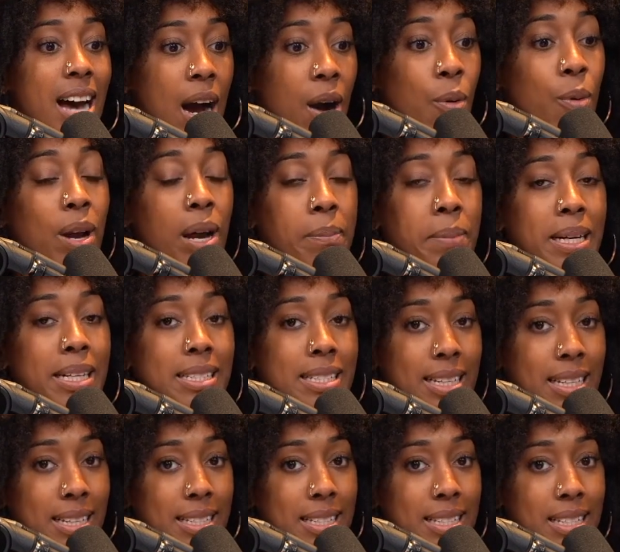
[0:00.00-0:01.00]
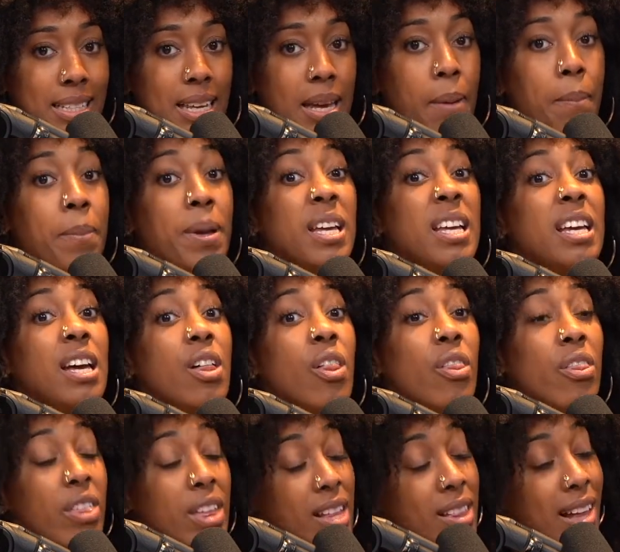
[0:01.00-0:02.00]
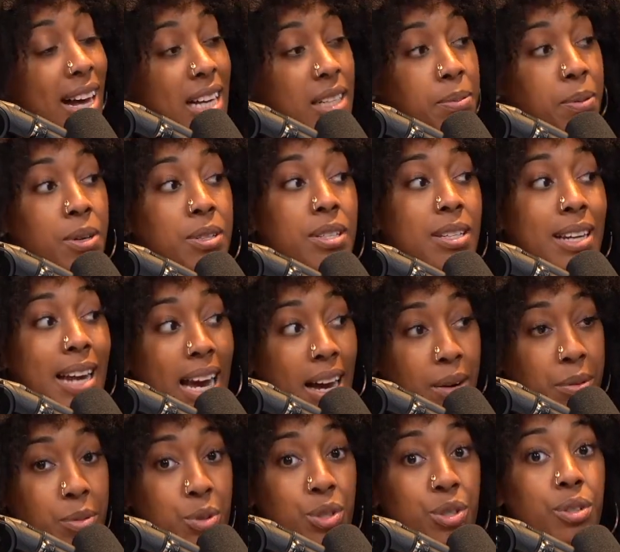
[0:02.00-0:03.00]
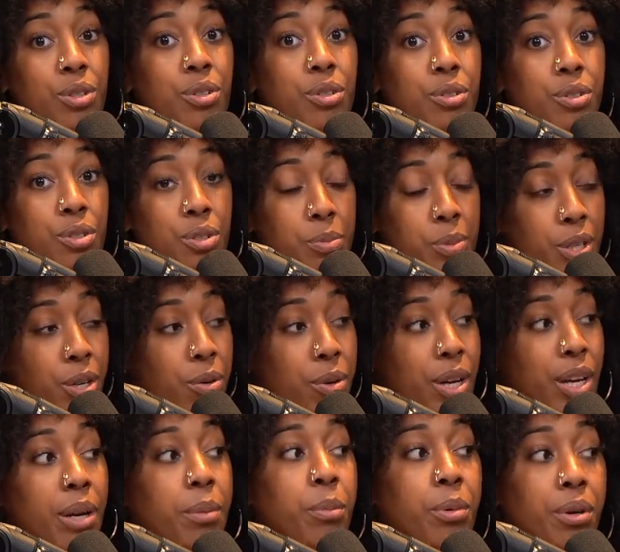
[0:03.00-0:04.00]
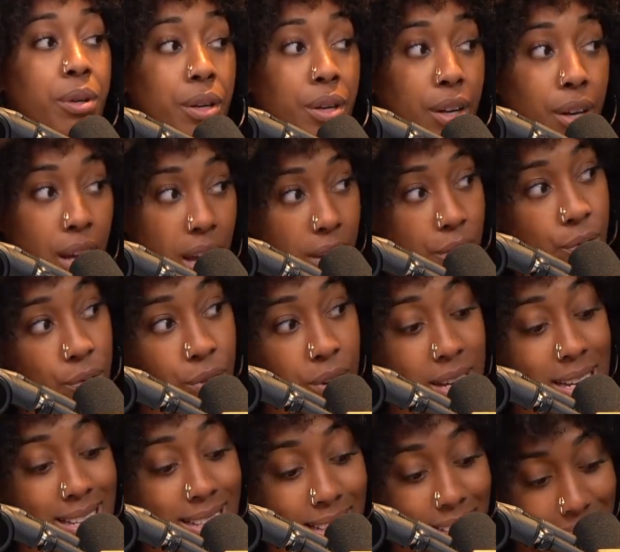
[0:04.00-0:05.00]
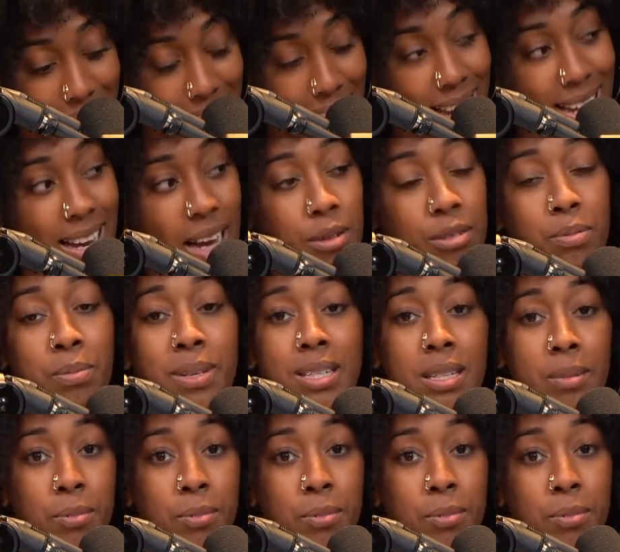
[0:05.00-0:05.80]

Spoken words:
I'll wake up at 6 and be the last person out to be on camera every day. I was